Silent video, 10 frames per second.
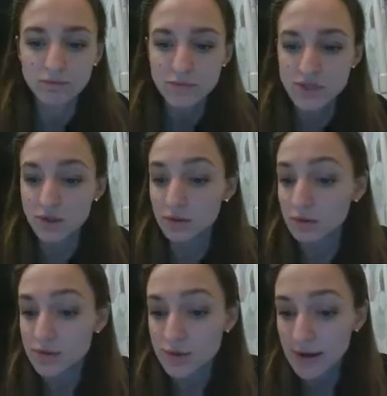
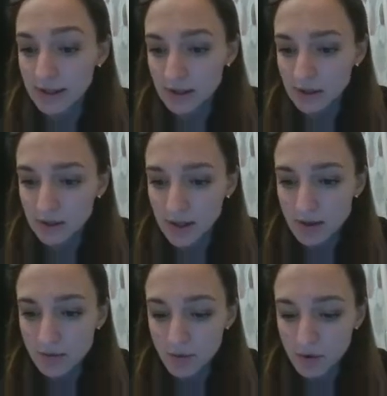personal training yeah
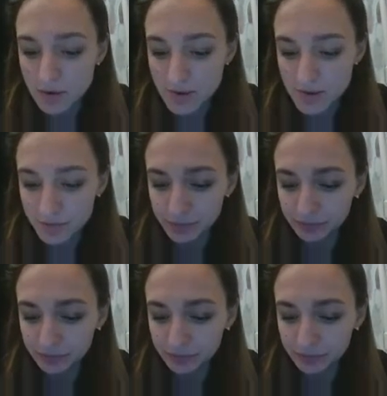of course